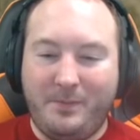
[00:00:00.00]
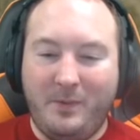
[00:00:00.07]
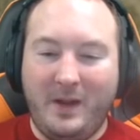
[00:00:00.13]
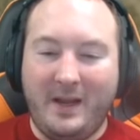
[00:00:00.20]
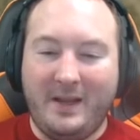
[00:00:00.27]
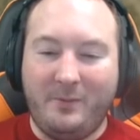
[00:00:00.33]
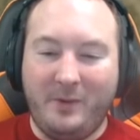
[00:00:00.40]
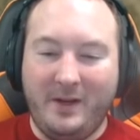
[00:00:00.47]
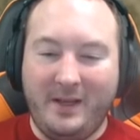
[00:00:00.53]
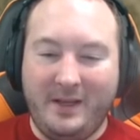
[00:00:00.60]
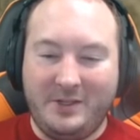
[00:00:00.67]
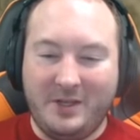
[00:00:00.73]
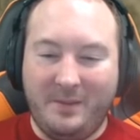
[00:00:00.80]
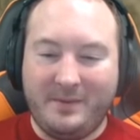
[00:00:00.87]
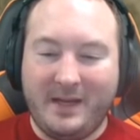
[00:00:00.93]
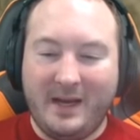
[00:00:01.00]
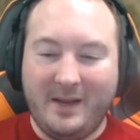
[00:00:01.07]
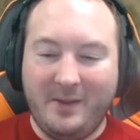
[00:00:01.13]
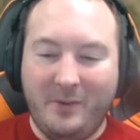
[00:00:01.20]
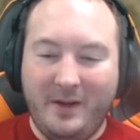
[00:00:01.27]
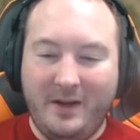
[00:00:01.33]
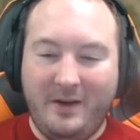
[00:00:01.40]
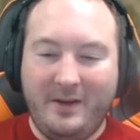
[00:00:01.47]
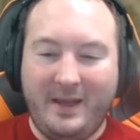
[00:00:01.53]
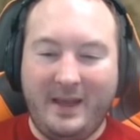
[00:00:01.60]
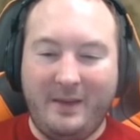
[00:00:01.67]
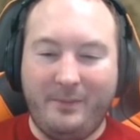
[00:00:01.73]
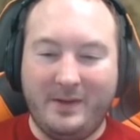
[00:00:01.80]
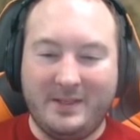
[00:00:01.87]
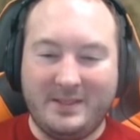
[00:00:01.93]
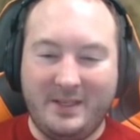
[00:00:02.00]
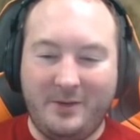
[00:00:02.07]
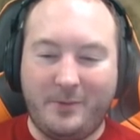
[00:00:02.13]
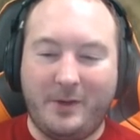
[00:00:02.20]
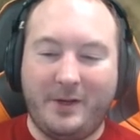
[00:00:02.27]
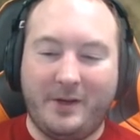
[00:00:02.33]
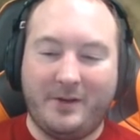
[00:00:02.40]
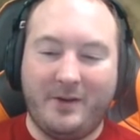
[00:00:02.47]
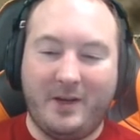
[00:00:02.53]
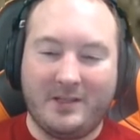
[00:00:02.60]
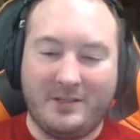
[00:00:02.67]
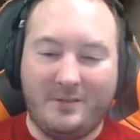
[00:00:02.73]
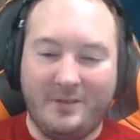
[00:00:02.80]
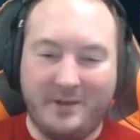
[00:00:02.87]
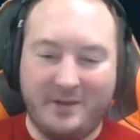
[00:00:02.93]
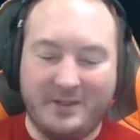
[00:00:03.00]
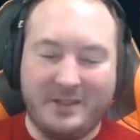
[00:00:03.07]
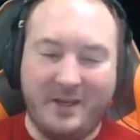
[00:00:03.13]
When he jumped out of the window, he happened to see you running across the field.